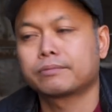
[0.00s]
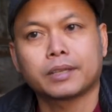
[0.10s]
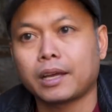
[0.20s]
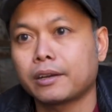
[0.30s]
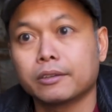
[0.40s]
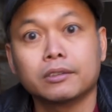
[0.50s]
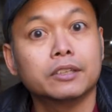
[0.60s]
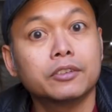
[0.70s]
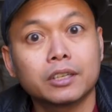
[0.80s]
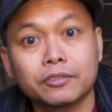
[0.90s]
I don't know,
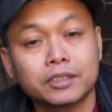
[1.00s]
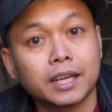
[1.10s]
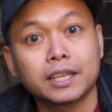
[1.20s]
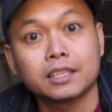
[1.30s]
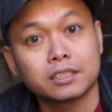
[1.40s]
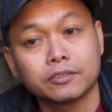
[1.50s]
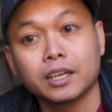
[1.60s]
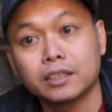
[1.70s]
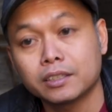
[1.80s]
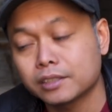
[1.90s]
living off the kindness of
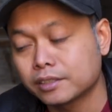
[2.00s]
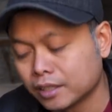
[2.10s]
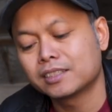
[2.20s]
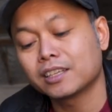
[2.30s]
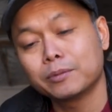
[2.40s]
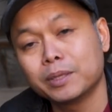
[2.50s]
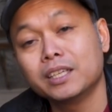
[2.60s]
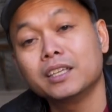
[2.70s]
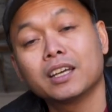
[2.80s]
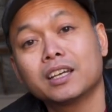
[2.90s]
others. It's gonna
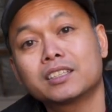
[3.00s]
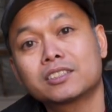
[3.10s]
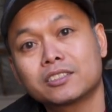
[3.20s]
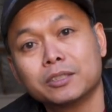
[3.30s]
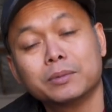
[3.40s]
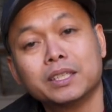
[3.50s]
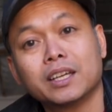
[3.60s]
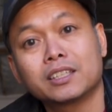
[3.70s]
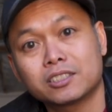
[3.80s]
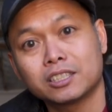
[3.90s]
be extremely,
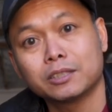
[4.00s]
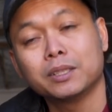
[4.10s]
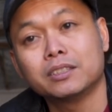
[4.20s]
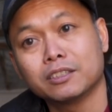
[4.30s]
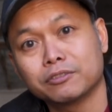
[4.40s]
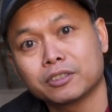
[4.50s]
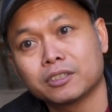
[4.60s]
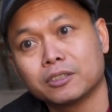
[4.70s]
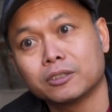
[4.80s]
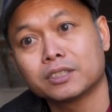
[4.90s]
extremely
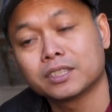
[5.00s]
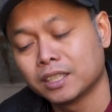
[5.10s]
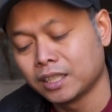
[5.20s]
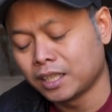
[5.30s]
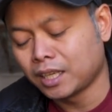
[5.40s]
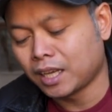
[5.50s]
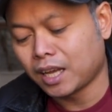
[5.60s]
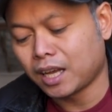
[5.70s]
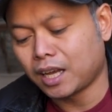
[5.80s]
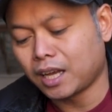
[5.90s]
difficult.
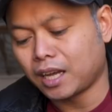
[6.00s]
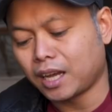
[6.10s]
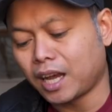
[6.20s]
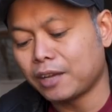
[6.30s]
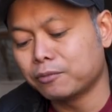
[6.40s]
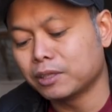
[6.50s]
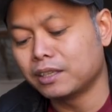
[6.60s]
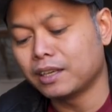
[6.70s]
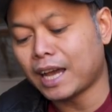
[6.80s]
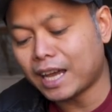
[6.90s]
I
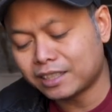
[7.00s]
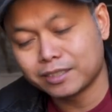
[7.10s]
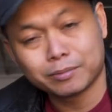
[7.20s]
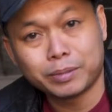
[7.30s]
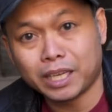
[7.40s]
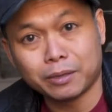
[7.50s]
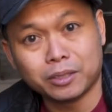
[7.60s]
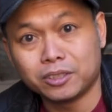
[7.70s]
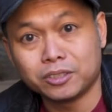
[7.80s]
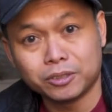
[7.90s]
would not be able
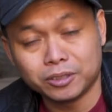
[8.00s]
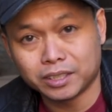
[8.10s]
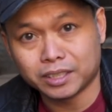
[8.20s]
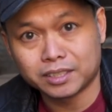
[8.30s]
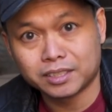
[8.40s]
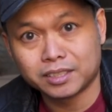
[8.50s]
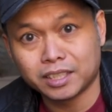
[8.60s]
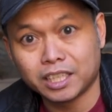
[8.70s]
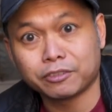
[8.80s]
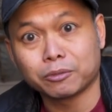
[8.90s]
to do this
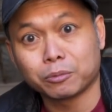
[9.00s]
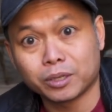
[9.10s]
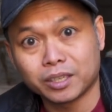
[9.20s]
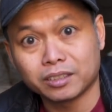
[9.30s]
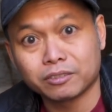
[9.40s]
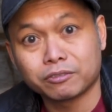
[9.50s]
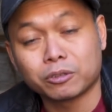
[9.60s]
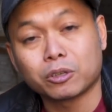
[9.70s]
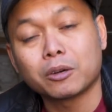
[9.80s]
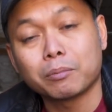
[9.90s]
if it weren't
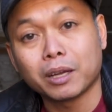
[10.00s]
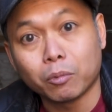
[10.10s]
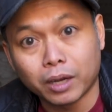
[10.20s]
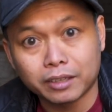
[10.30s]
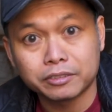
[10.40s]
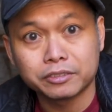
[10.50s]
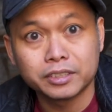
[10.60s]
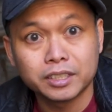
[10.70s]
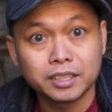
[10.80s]
for my wife.